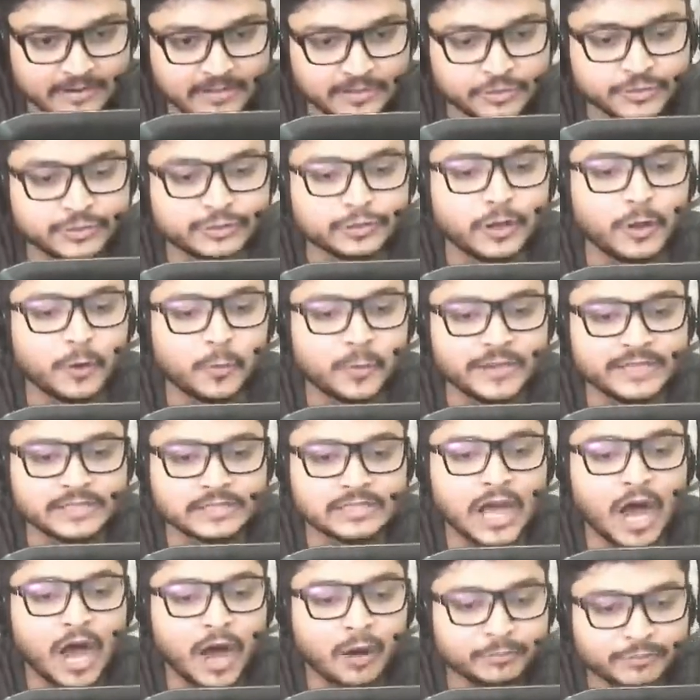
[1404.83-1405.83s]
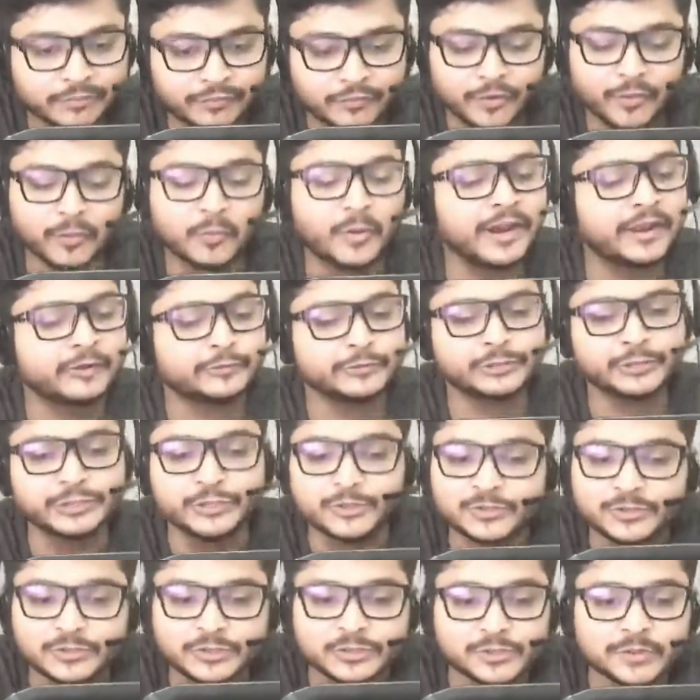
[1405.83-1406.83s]
You should always opt for whatever
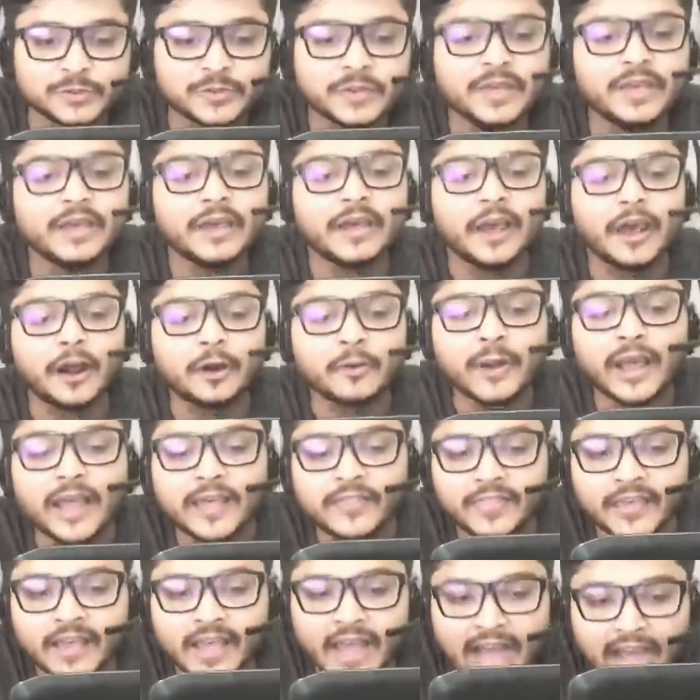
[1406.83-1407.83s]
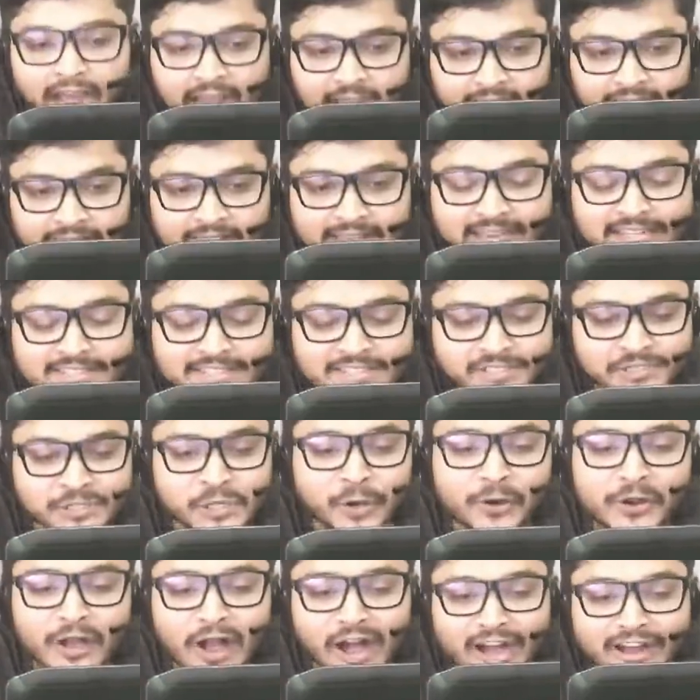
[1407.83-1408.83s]
suits you. All right, the guy that's
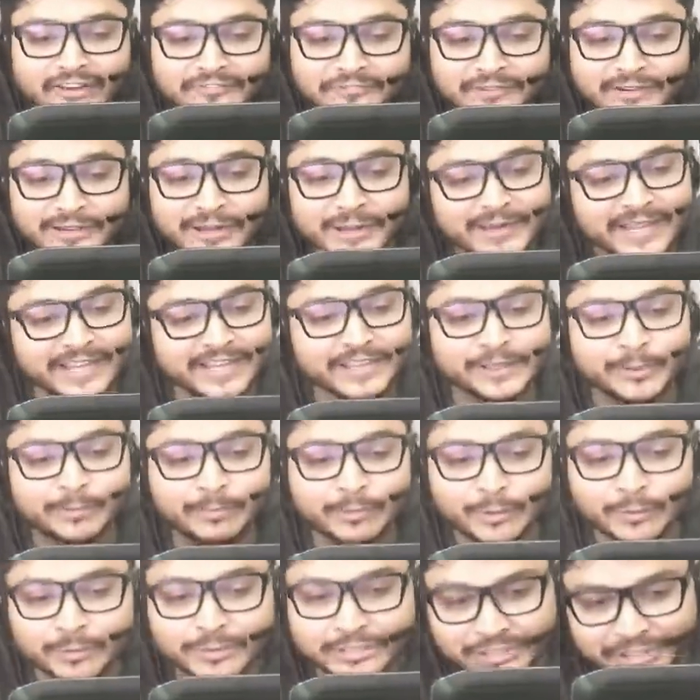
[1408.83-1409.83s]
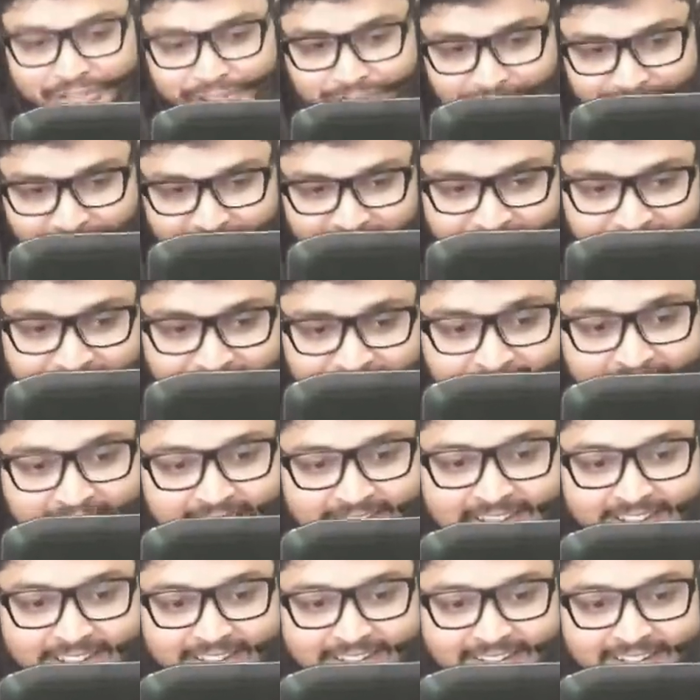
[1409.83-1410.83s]
so confident in the blue shirt, I
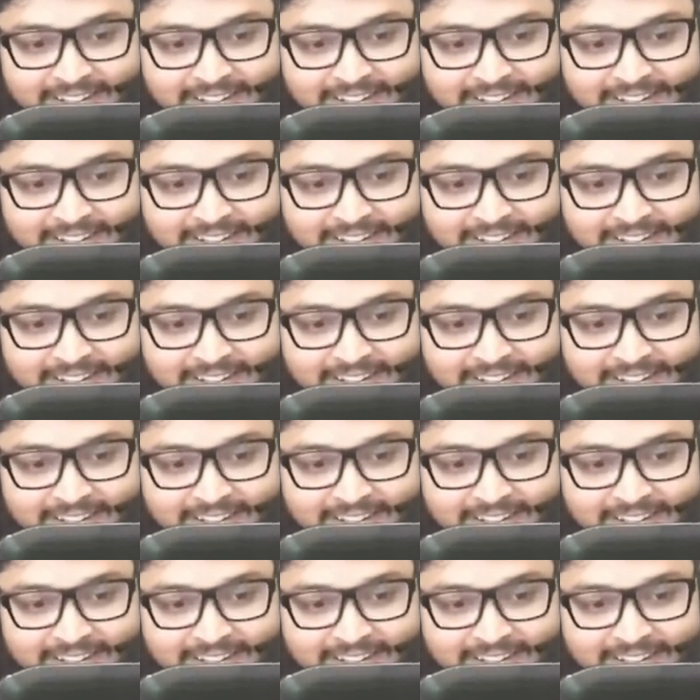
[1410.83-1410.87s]
think.